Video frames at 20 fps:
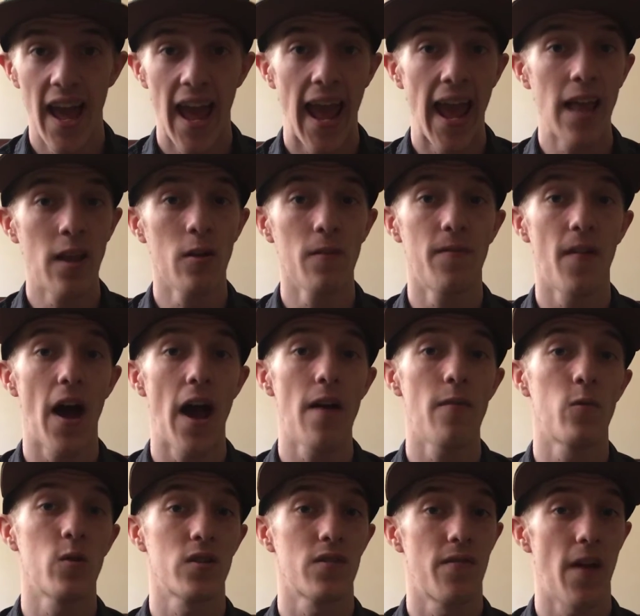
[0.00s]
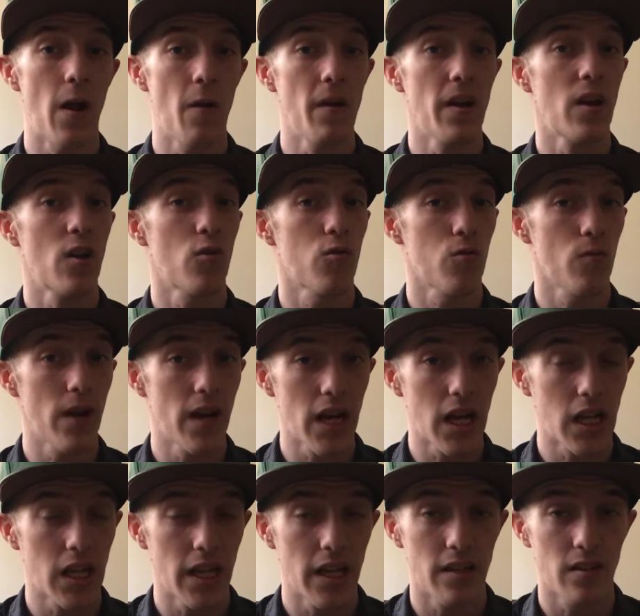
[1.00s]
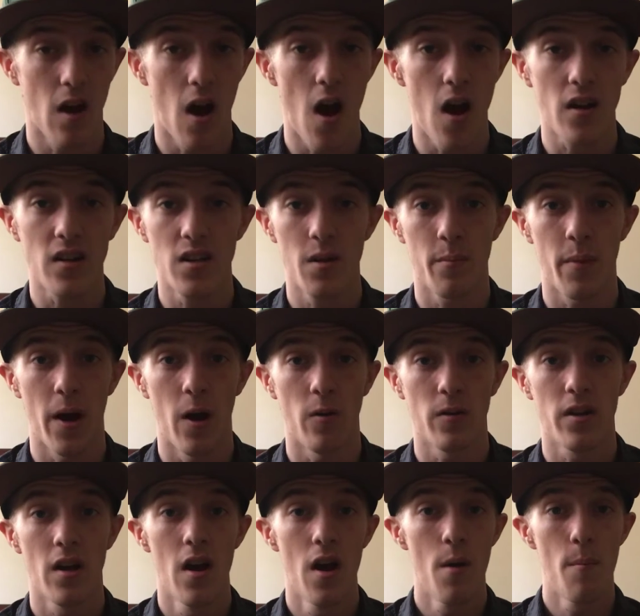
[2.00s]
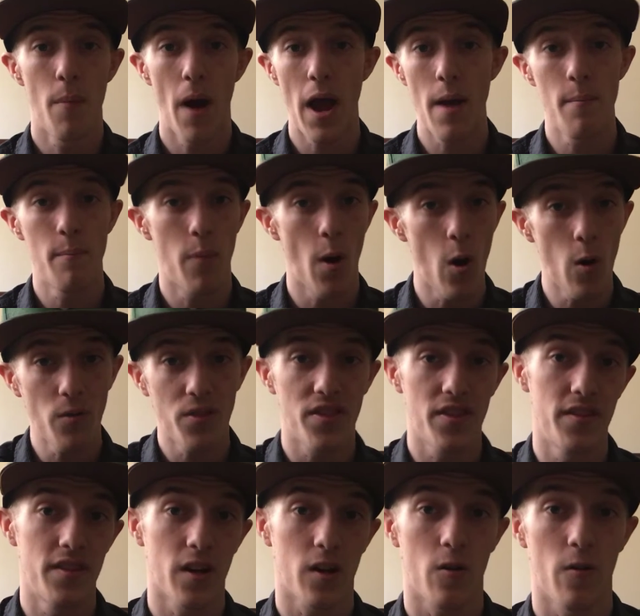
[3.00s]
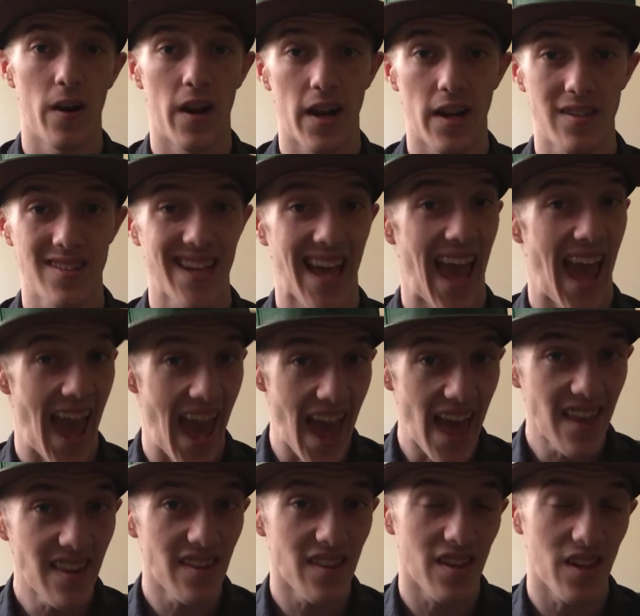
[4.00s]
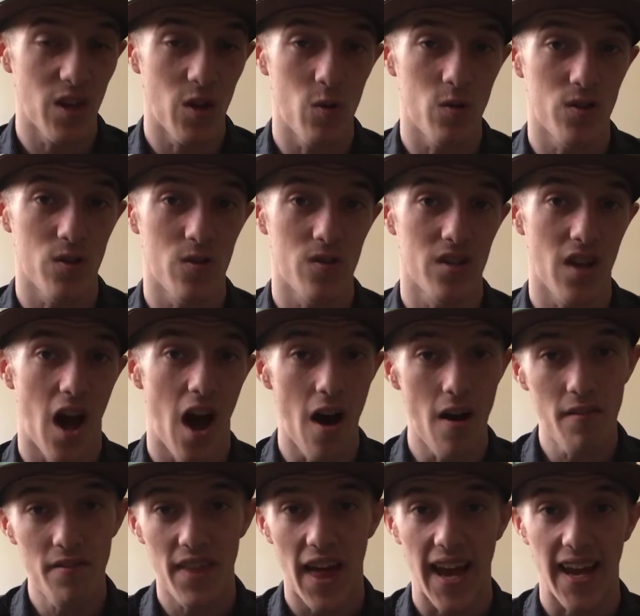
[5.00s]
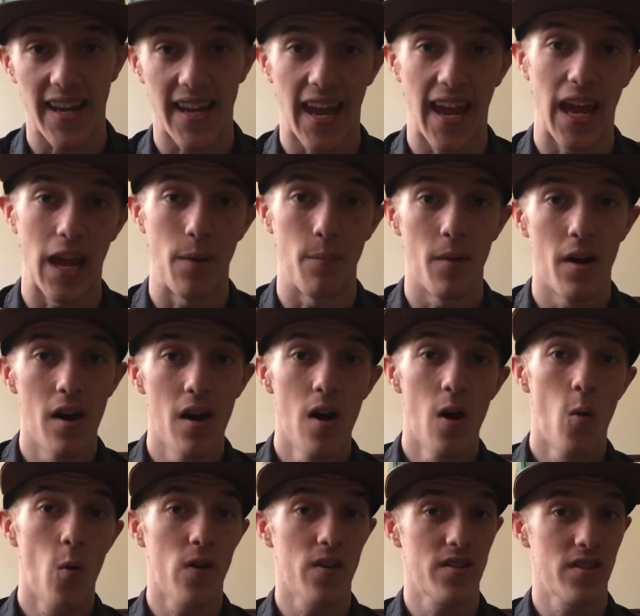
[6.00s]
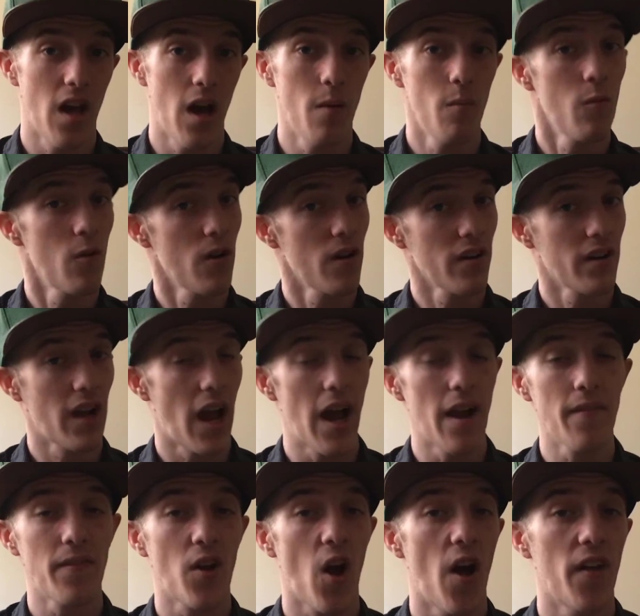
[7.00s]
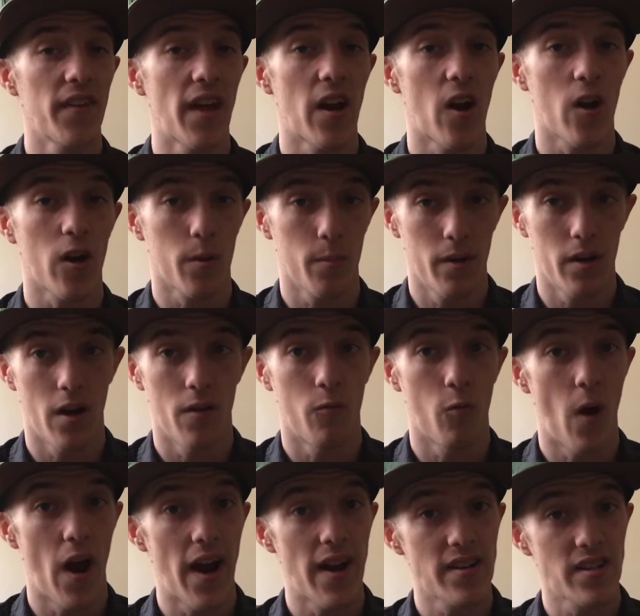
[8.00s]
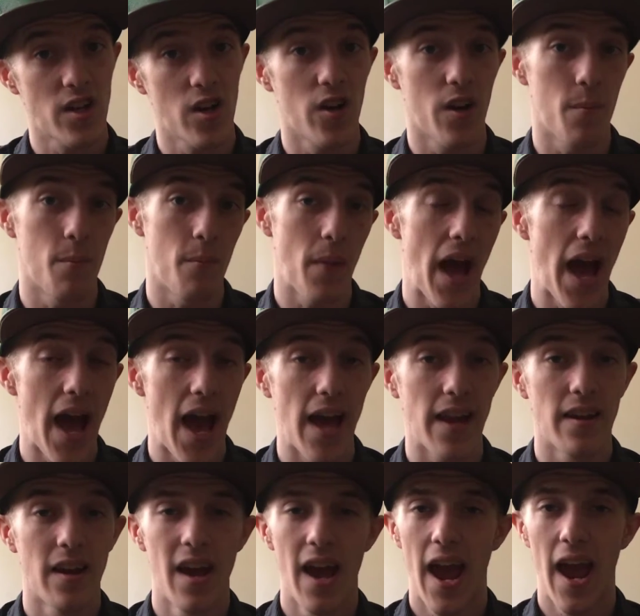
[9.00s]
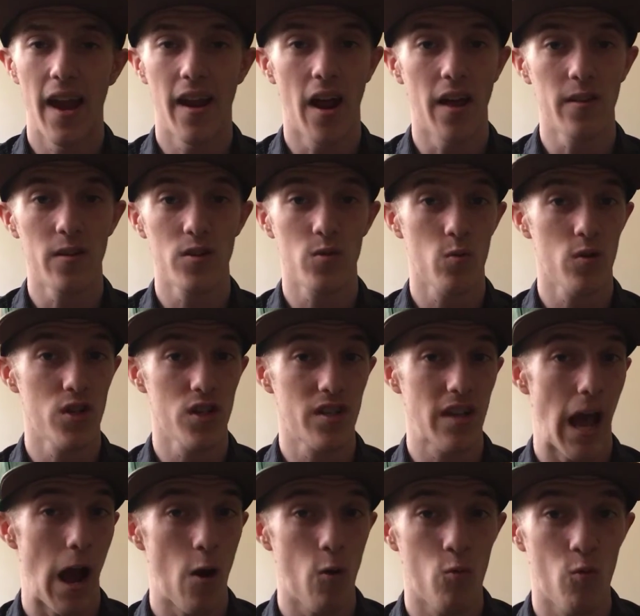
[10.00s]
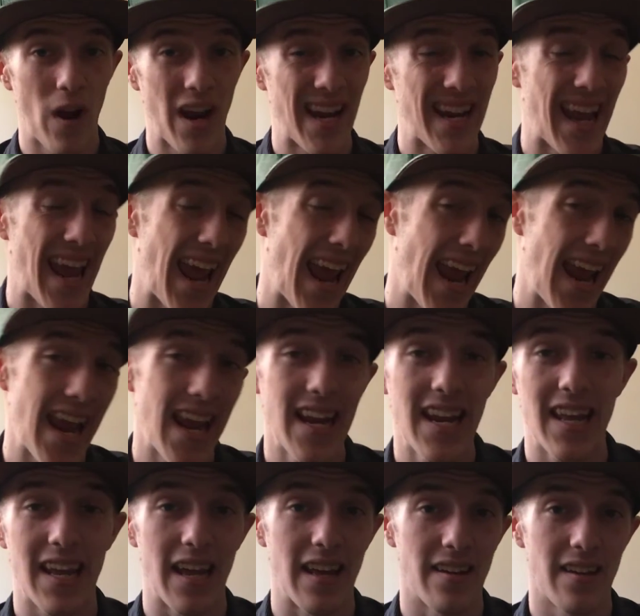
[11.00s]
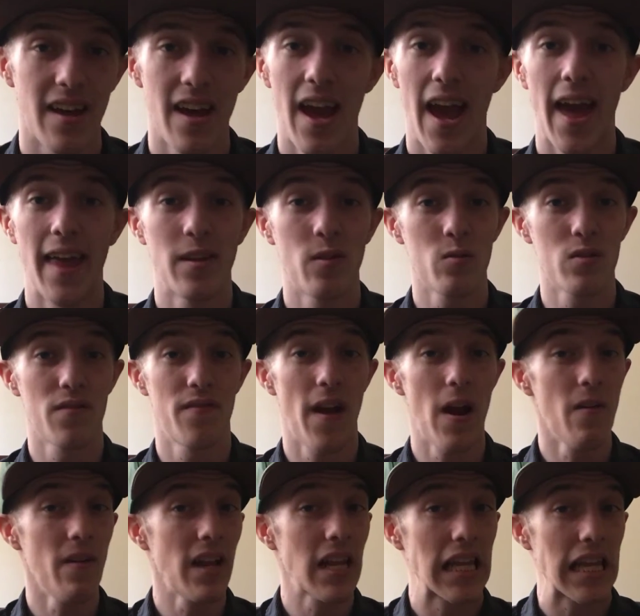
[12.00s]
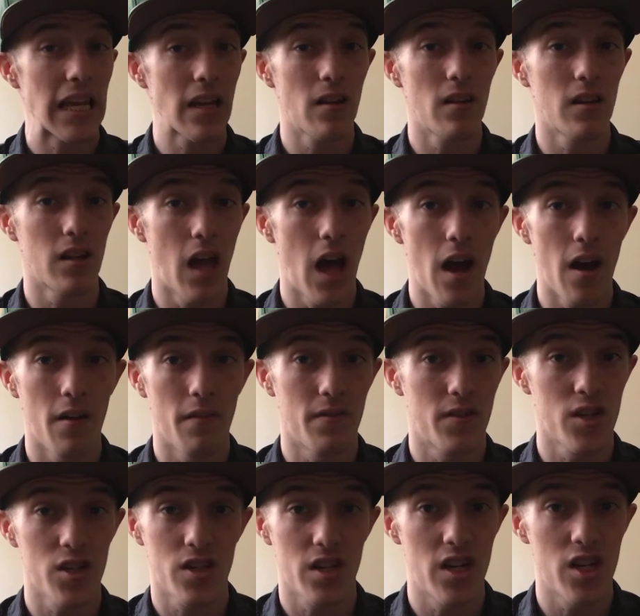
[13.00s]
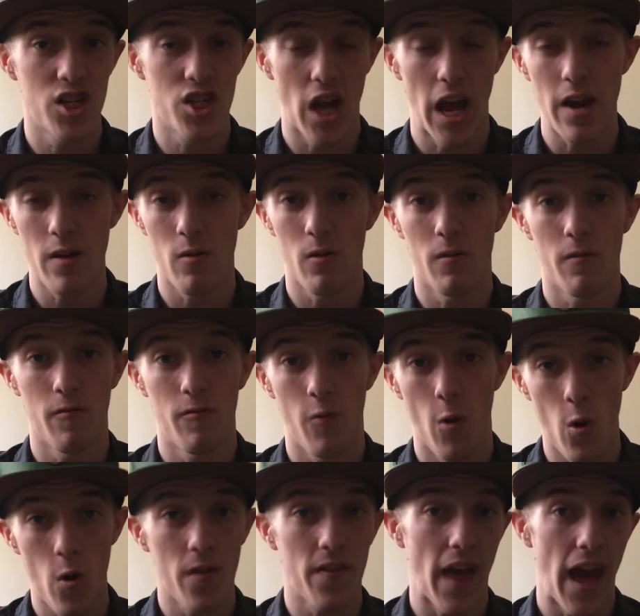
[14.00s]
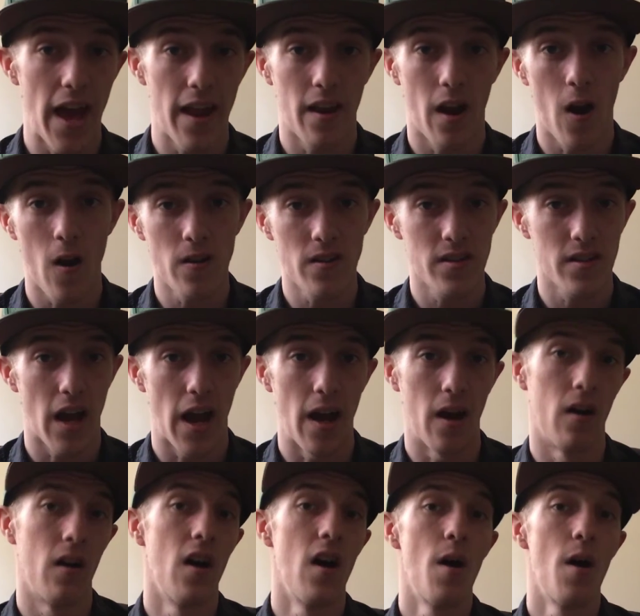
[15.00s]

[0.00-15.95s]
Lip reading: Halo 5 was very critically talked about by both the critics and the users of that game, where some were kind of caught in that argument of why it's good and bad, and others were just outright hating it. And there was very little love just in general for that art style.